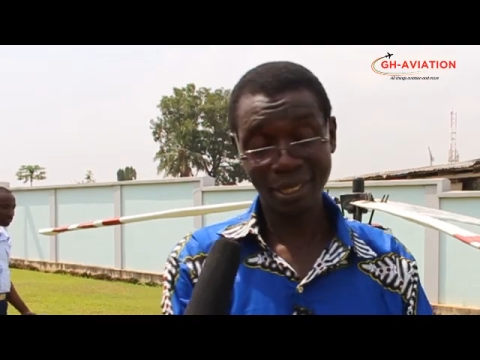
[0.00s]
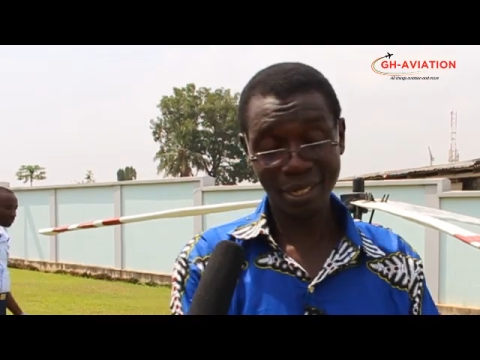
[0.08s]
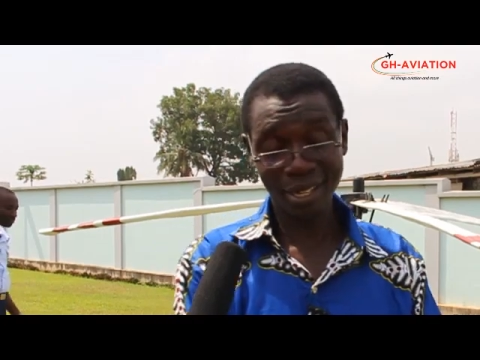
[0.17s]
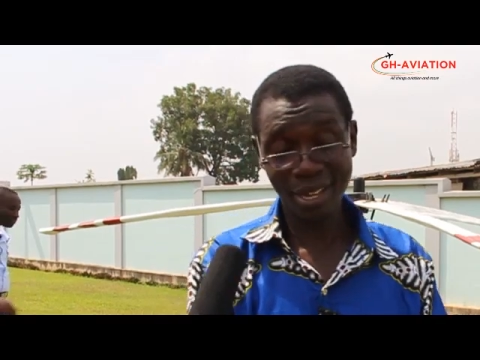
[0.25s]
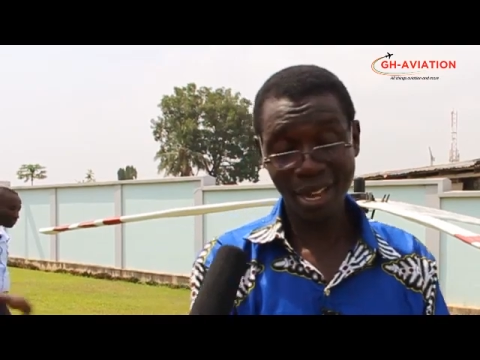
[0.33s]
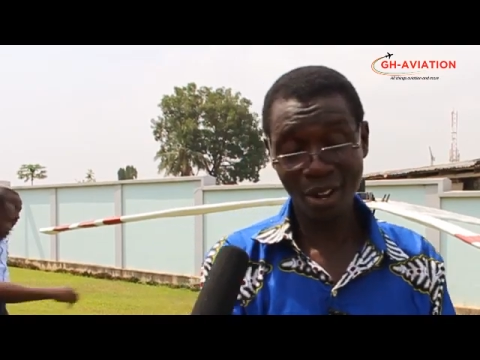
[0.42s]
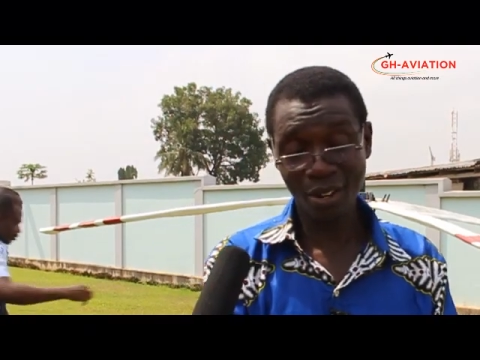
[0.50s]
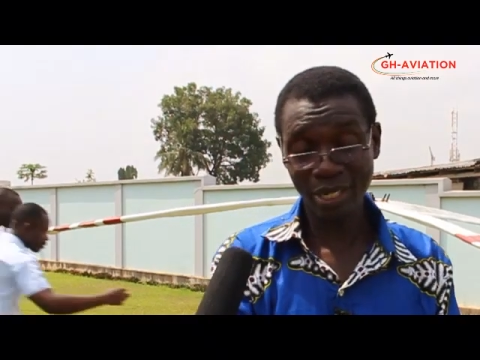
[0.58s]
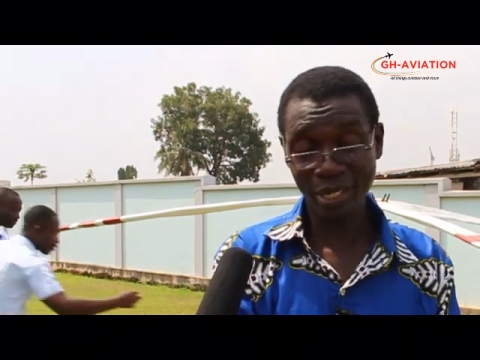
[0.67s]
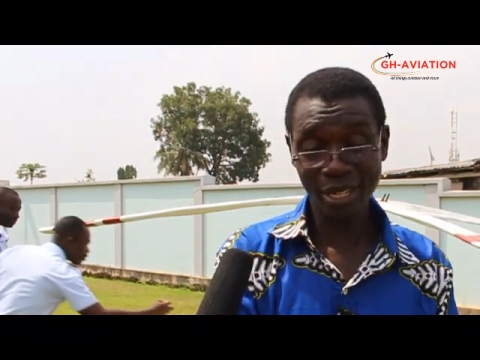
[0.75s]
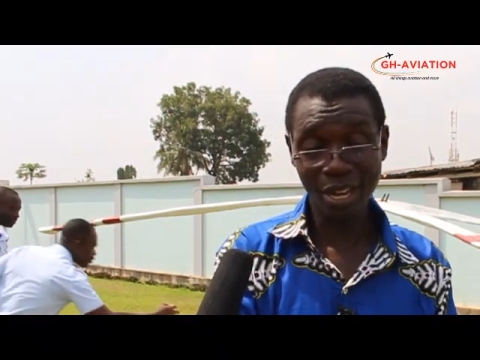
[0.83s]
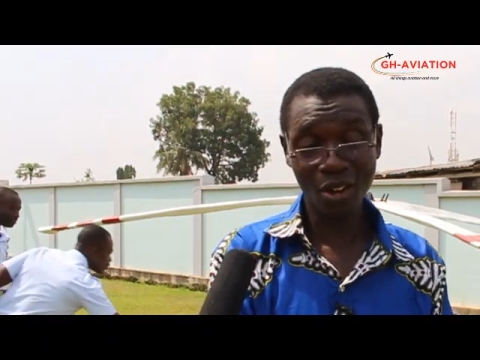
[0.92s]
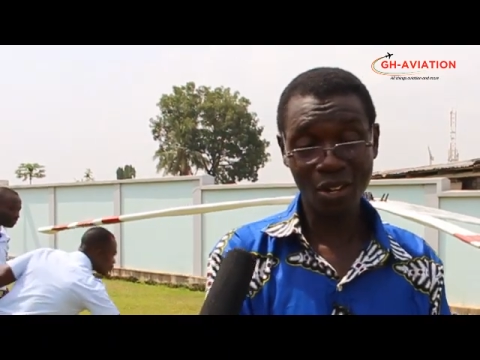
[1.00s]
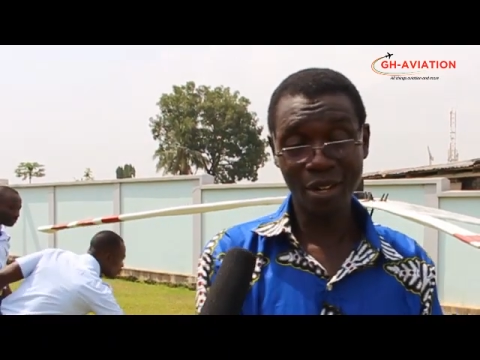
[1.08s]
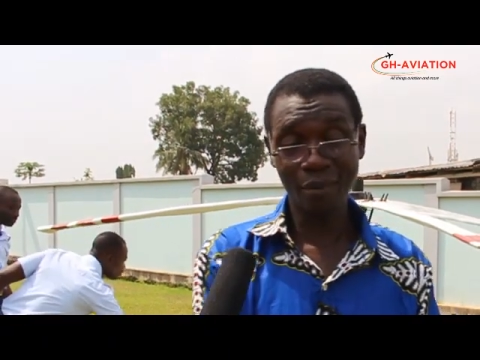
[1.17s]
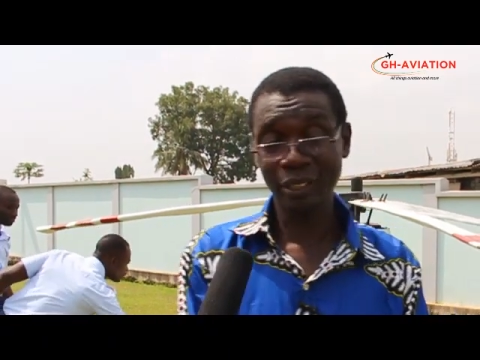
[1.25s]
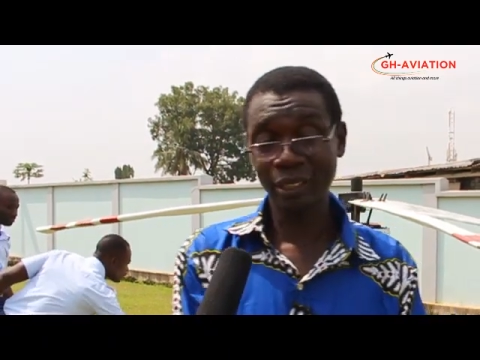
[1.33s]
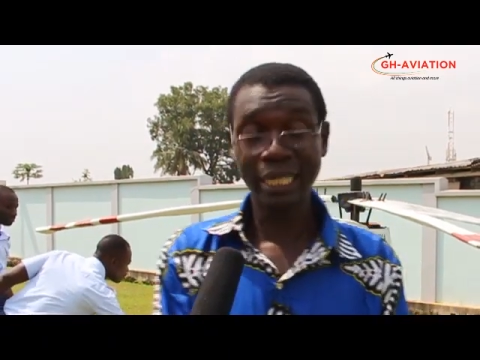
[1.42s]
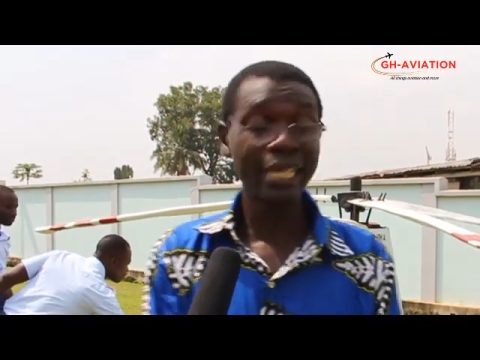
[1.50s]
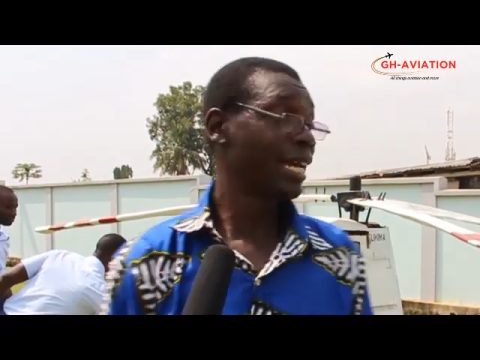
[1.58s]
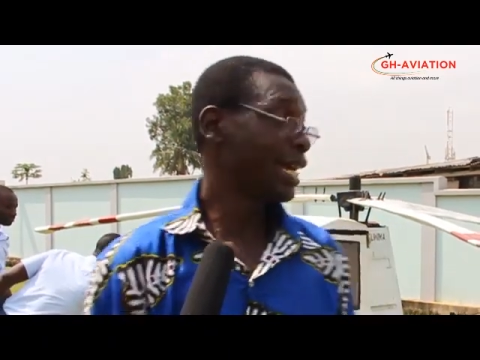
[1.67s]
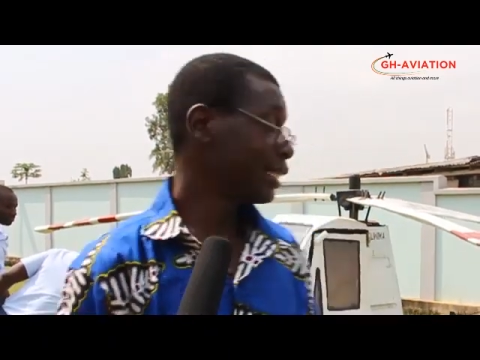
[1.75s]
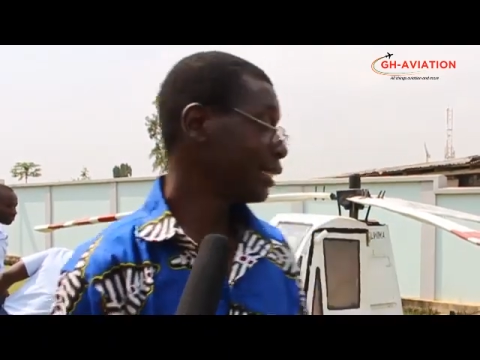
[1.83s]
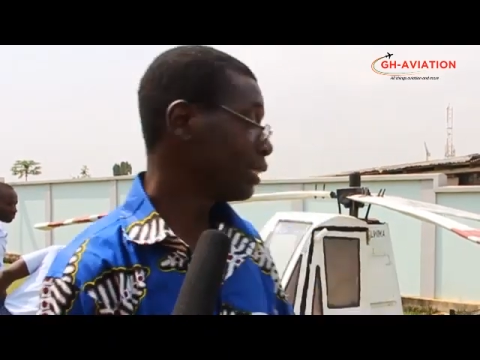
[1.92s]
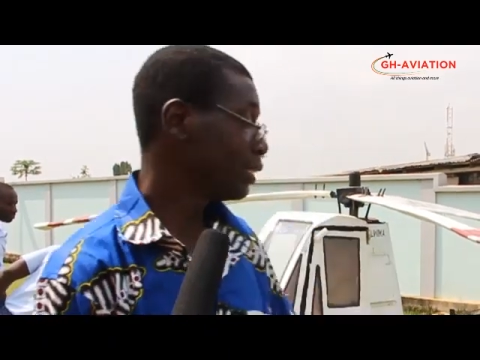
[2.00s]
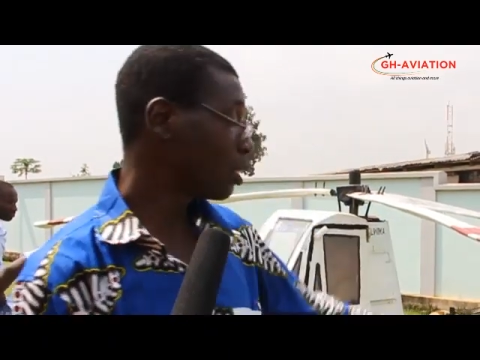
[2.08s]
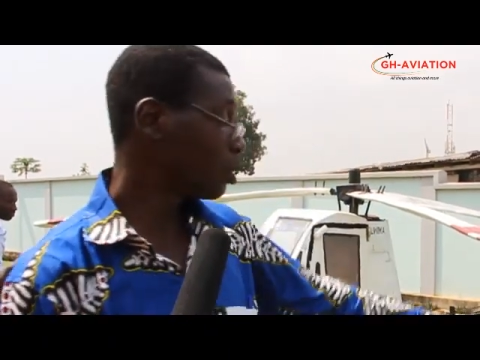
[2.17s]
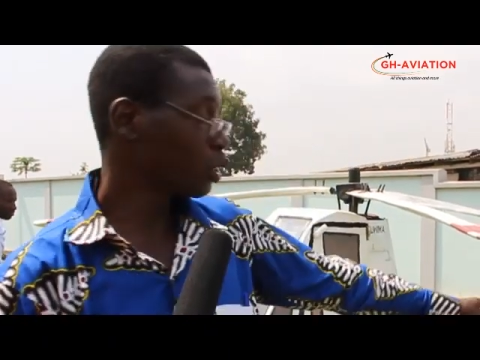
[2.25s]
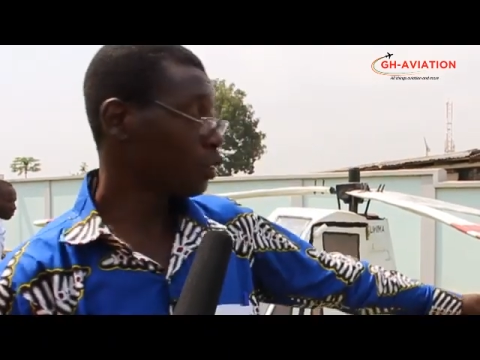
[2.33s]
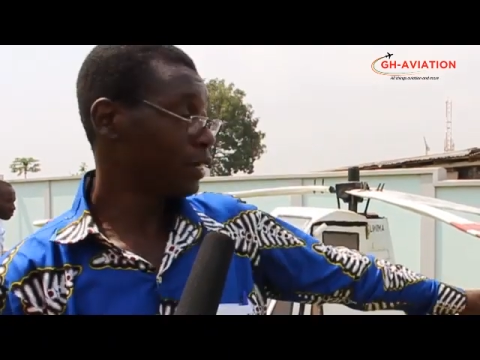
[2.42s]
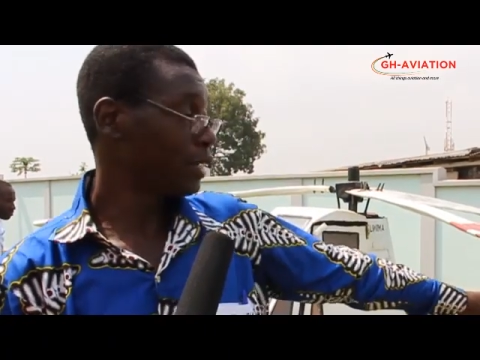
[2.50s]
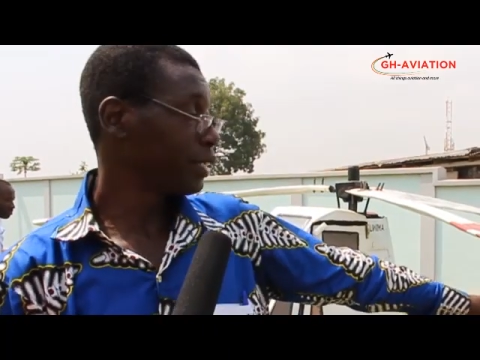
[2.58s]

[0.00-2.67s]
that, how, that's how come the And the 005